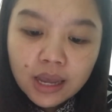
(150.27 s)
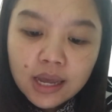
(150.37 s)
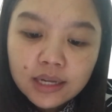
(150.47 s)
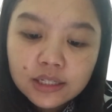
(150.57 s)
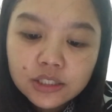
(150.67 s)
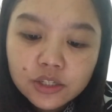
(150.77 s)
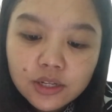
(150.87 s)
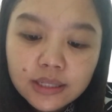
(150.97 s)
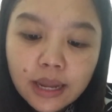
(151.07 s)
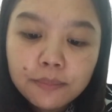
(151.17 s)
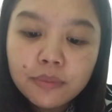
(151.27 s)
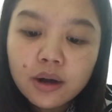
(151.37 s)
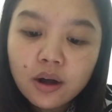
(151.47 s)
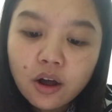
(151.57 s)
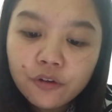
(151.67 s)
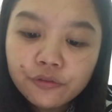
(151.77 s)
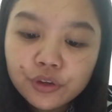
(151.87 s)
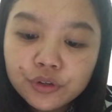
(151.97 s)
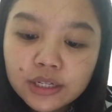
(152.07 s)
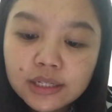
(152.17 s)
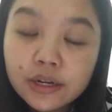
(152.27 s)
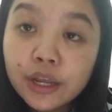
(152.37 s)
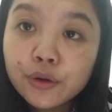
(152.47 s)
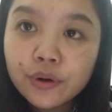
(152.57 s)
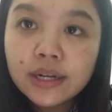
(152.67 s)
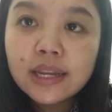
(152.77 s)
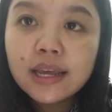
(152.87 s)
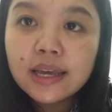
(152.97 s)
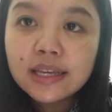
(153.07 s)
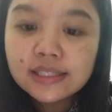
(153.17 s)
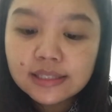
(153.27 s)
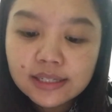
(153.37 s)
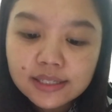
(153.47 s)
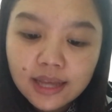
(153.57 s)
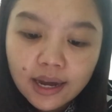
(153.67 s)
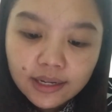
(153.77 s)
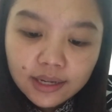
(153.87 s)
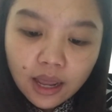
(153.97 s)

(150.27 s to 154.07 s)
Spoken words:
The total number of units required is decided